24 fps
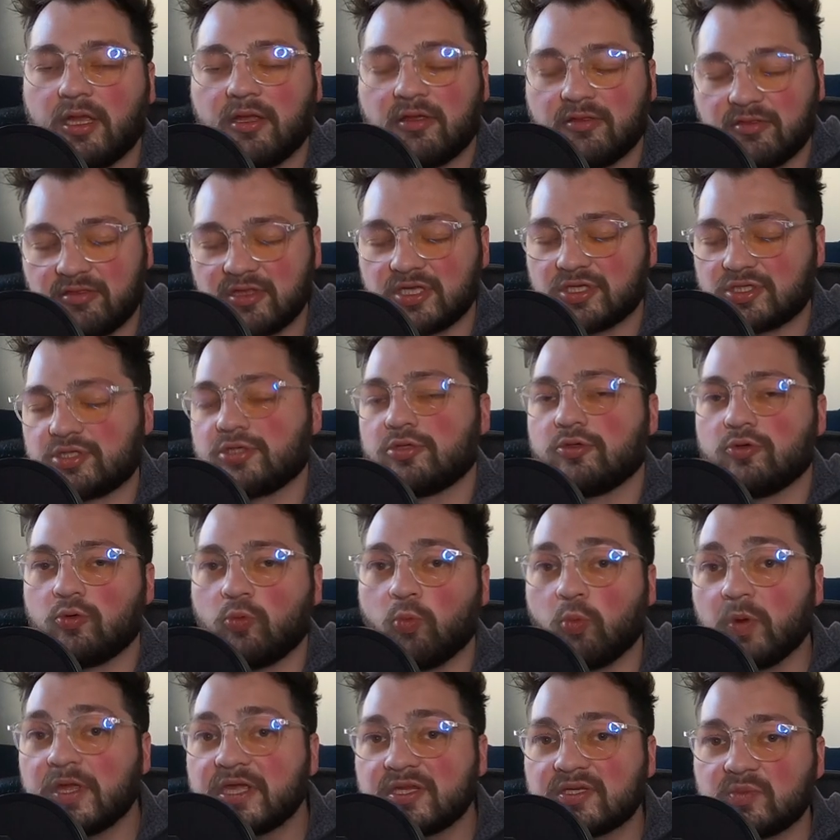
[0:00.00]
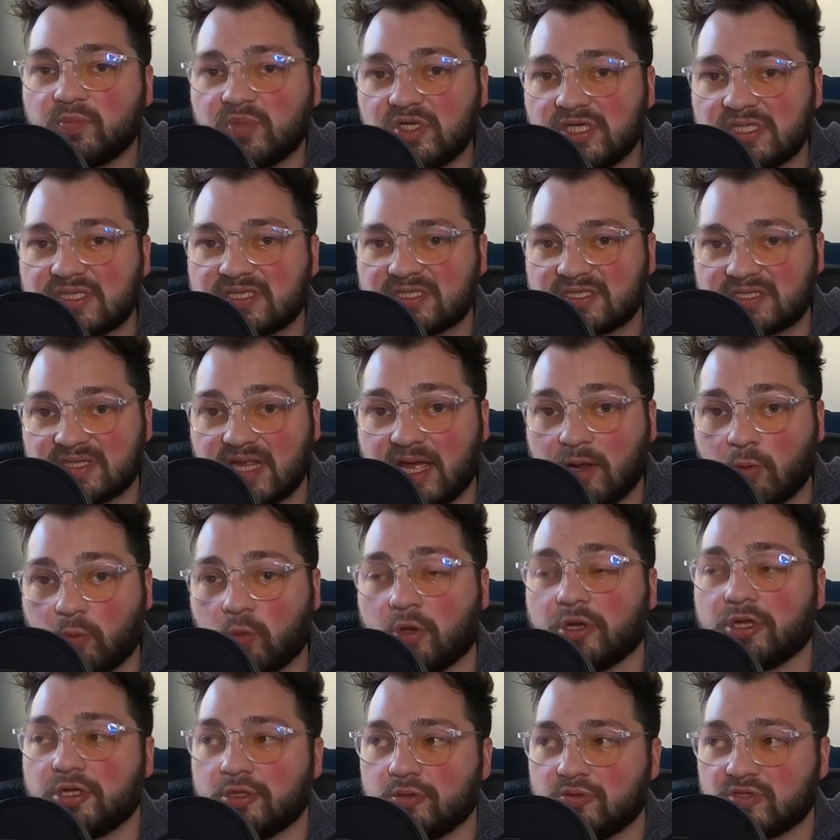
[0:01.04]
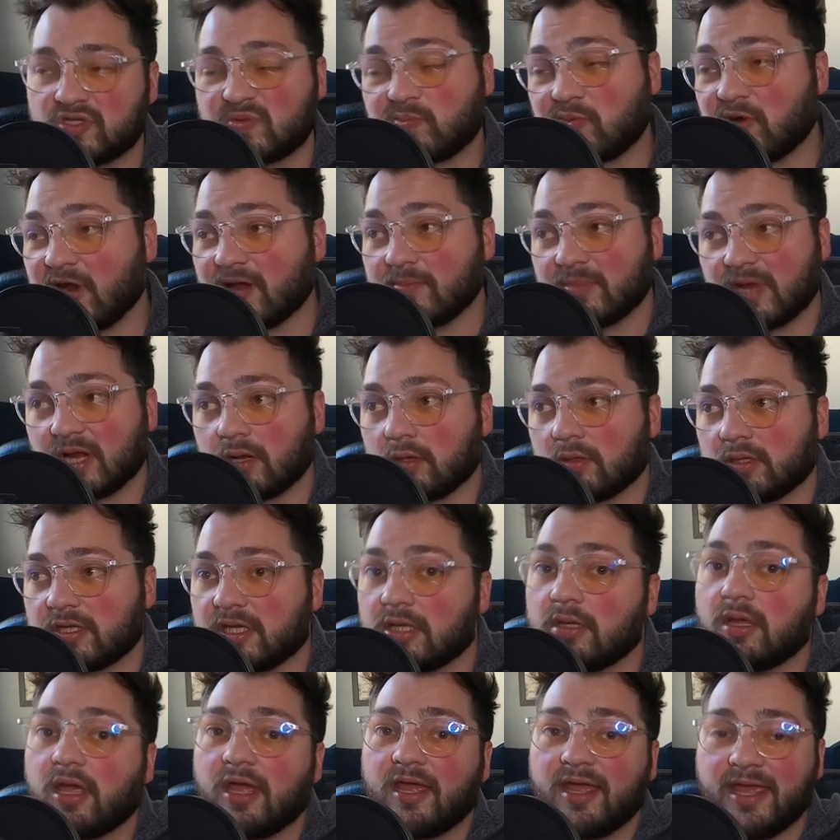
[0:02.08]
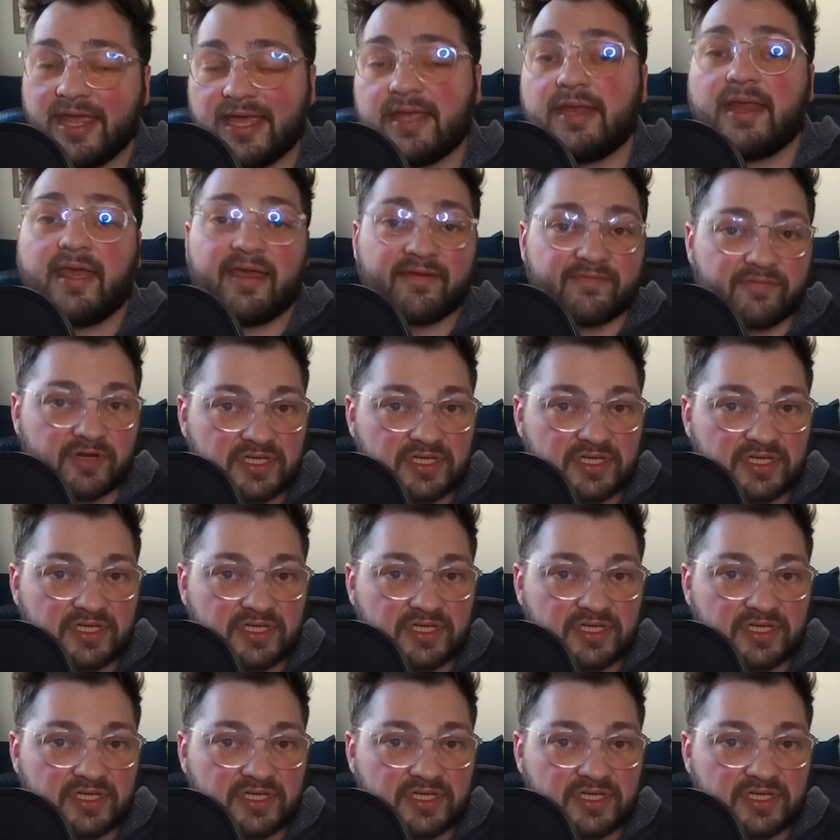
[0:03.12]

the two winged beasts that were used primarily in every